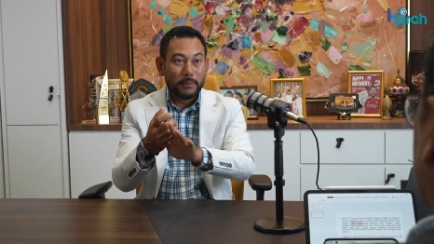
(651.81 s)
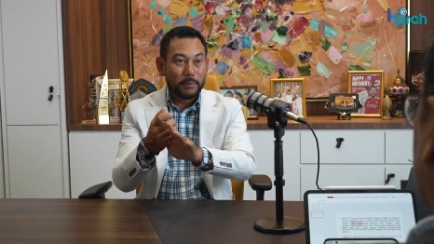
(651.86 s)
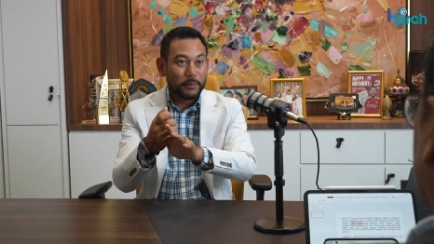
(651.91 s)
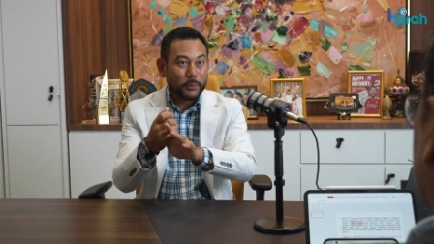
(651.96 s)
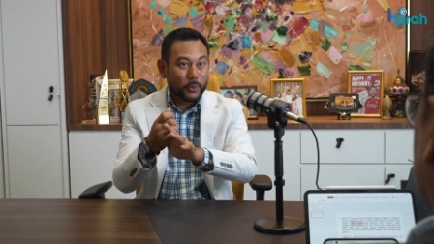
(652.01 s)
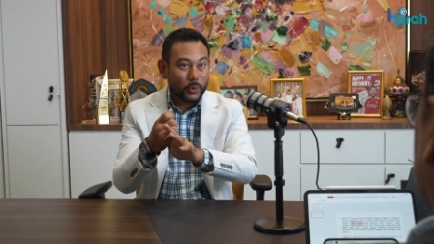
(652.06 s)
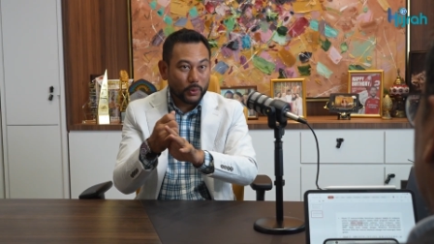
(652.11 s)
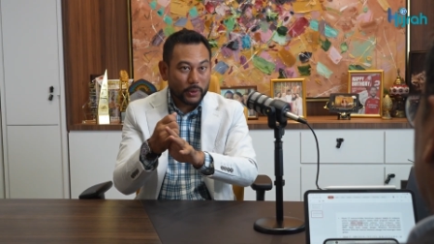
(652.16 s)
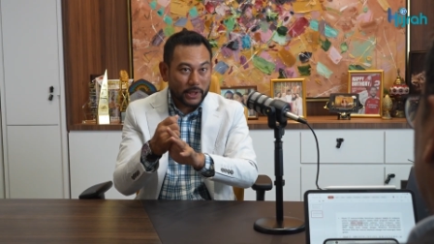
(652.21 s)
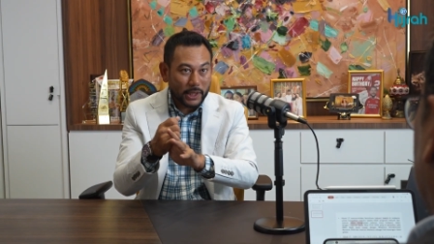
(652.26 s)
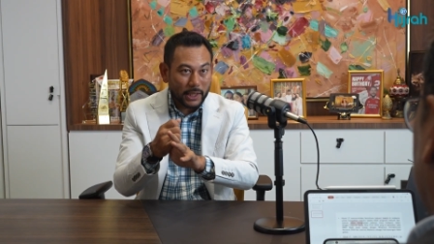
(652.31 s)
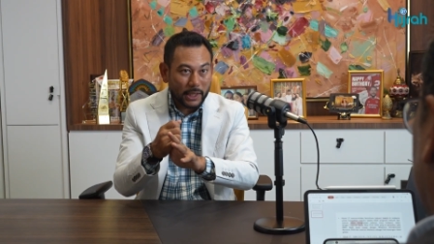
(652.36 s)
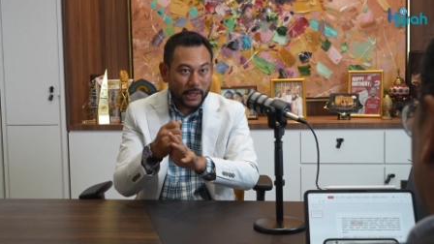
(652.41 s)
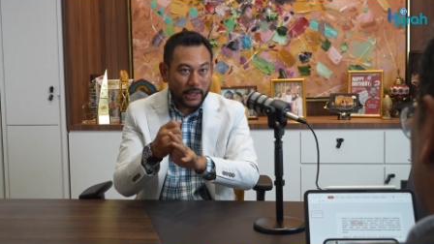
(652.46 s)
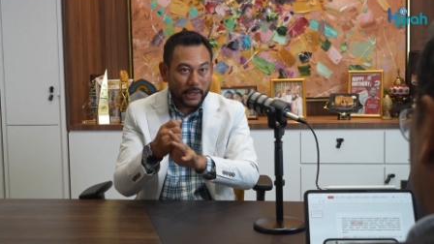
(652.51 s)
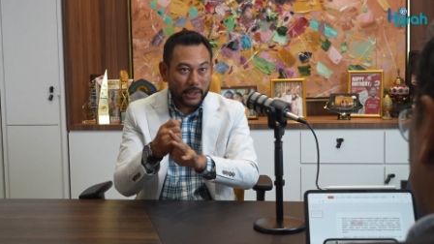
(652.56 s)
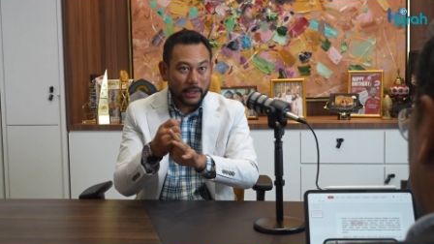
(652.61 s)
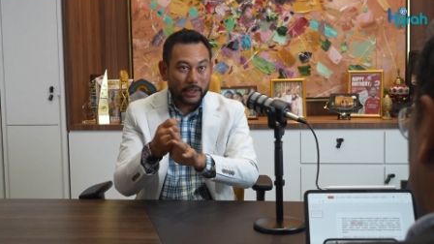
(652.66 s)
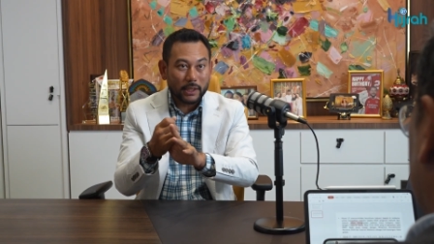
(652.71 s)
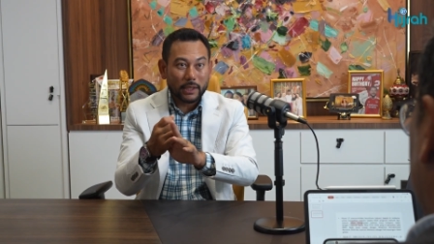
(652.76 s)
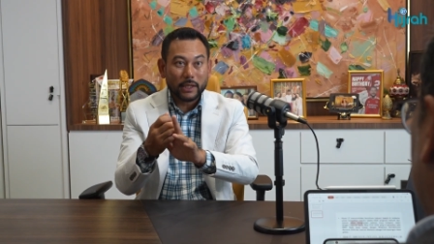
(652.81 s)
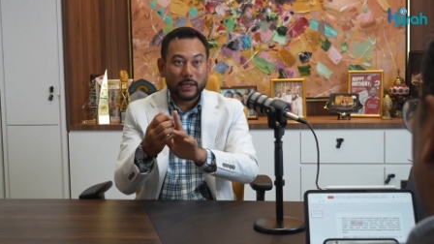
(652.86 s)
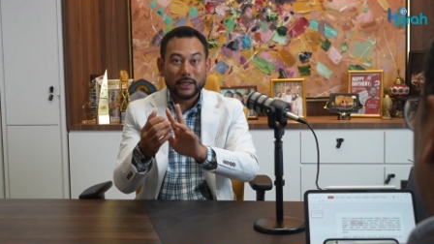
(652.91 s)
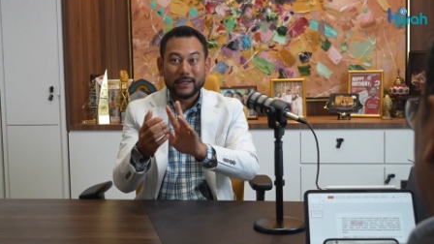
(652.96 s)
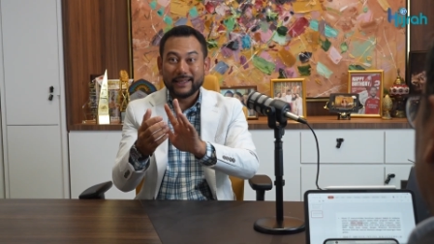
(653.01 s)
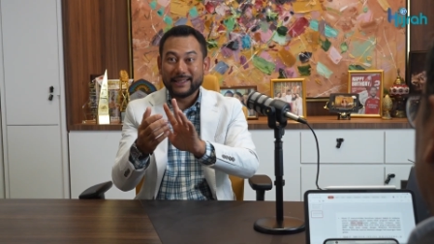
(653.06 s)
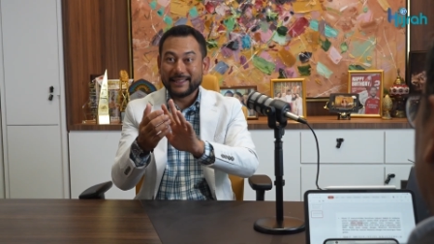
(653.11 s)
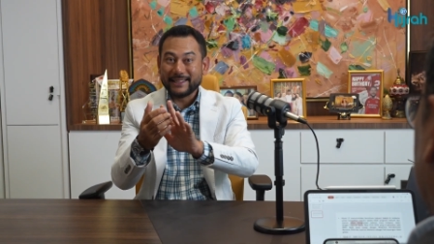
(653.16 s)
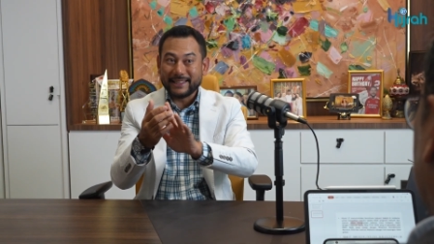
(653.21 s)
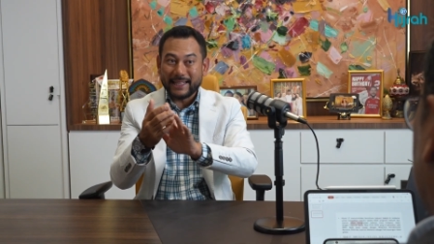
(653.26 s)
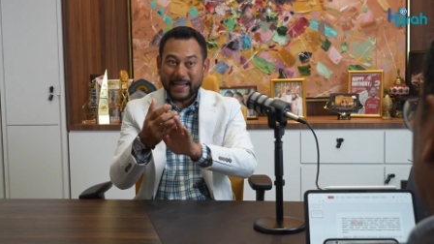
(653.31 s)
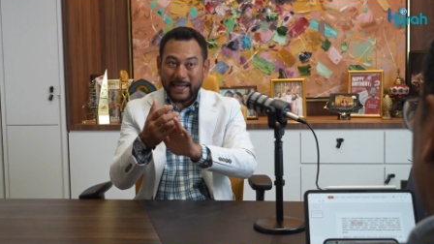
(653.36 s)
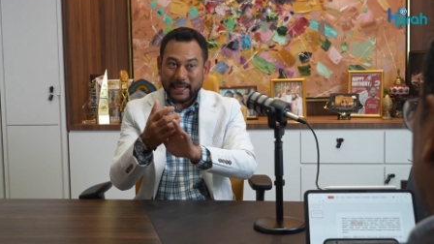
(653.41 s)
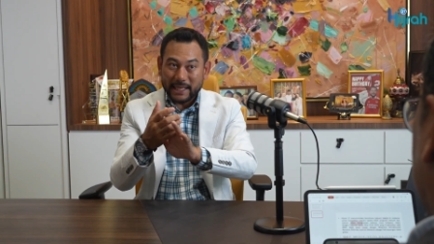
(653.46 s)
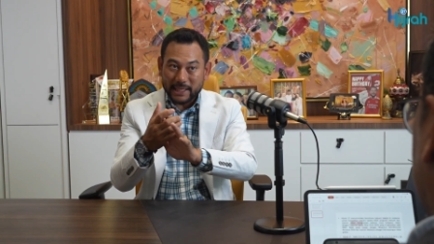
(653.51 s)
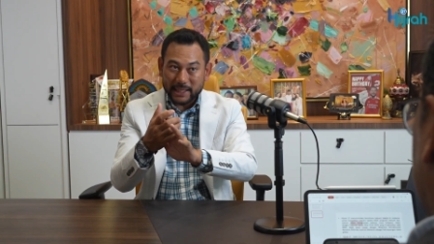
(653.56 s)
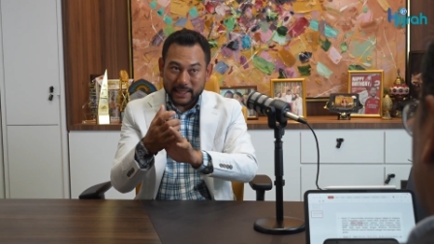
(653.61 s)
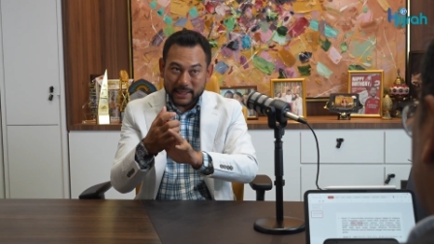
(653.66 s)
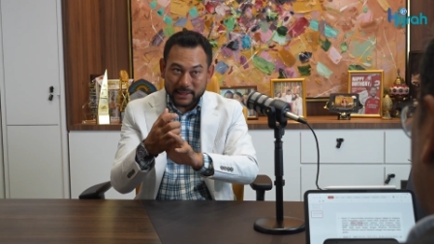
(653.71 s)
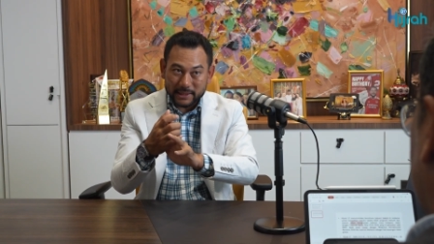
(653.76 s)
product,
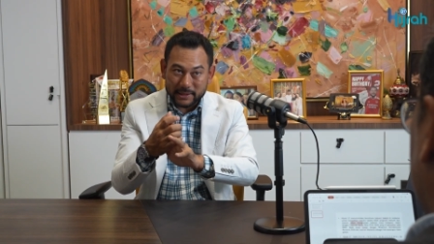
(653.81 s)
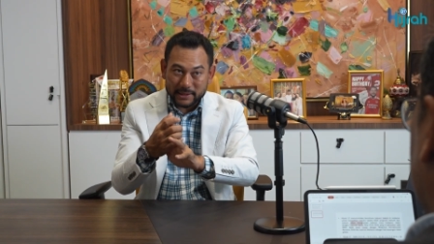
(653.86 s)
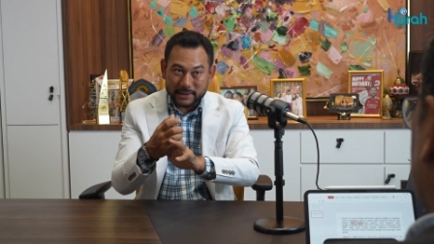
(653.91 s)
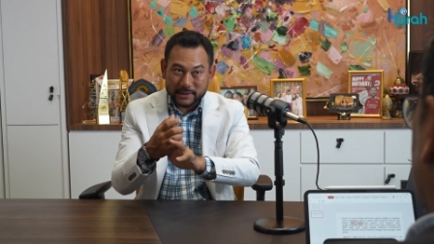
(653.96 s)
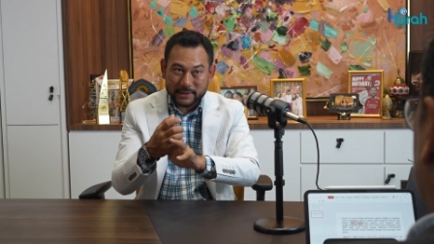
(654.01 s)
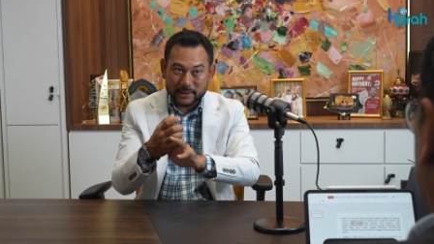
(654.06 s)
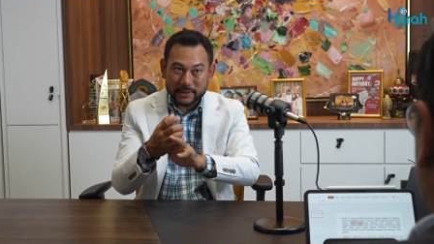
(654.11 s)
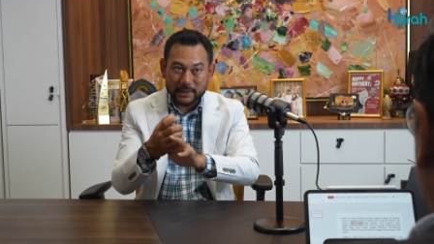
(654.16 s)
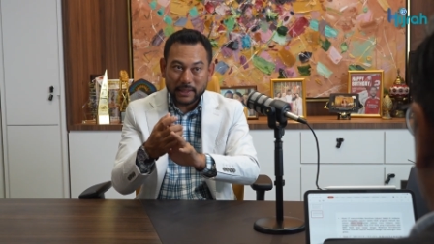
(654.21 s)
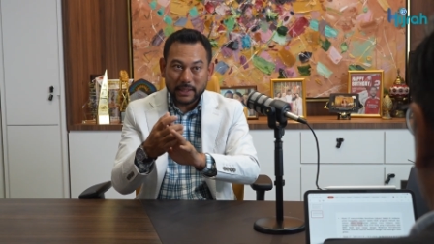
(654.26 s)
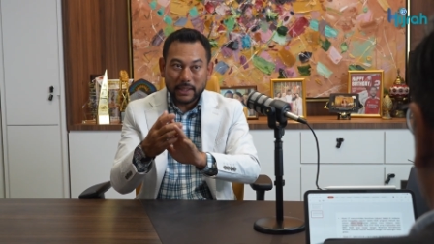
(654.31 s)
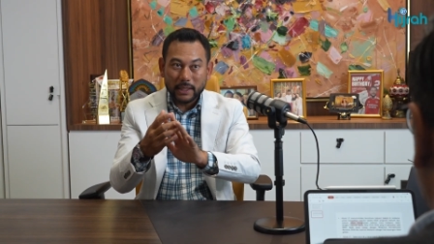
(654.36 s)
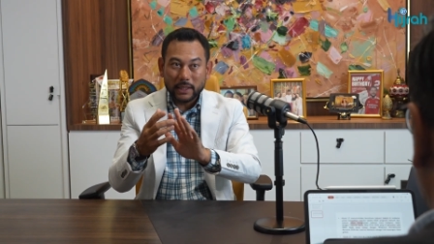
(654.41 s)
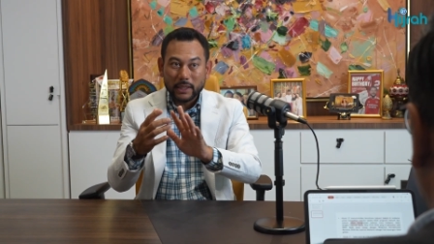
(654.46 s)
talents.